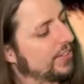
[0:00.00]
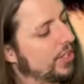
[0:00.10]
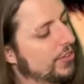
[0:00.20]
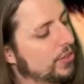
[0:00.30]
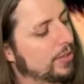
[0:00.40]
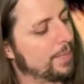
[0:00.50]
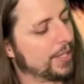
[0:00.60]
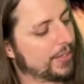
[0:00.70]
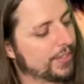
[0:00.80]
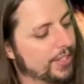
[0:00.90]
is also
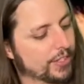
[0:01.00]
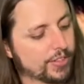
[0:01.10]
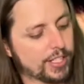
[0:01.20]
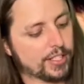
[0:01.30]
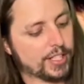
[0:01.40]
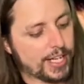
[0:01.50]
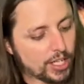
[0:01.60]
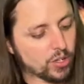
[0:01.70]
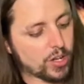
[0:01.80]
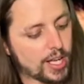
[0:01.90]
reminiscent of the Green
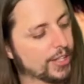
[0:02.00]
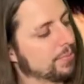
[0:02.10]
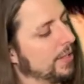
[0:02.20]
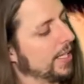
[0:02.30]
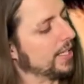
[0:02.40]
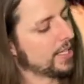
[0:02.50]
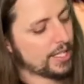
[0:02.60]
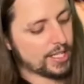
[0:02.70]
Arrow cosplay,